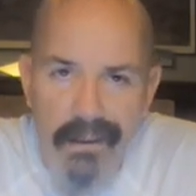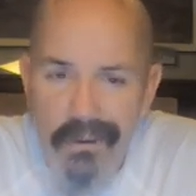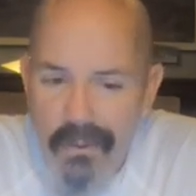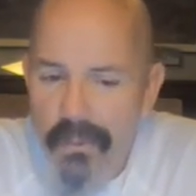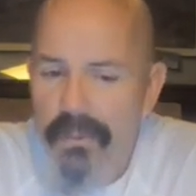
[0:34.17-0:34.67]

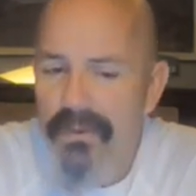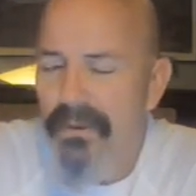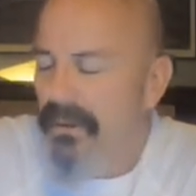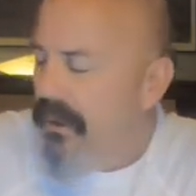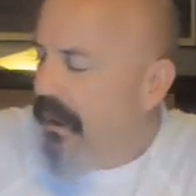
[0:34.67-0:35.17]

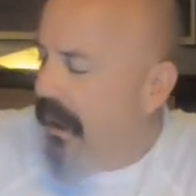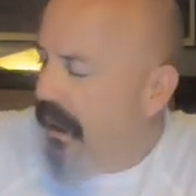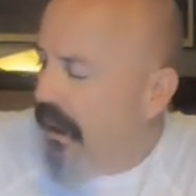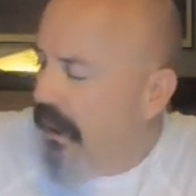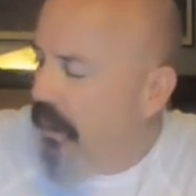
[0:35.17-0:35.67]
use
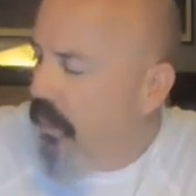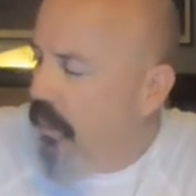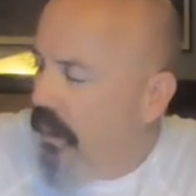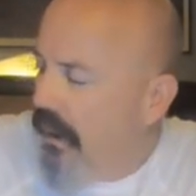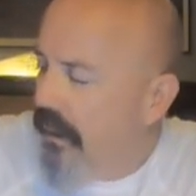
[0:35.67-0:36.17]
are,
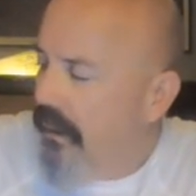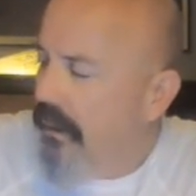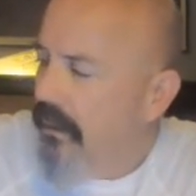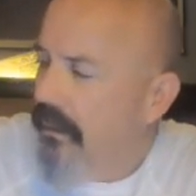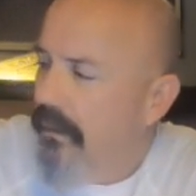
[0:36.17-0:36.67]
one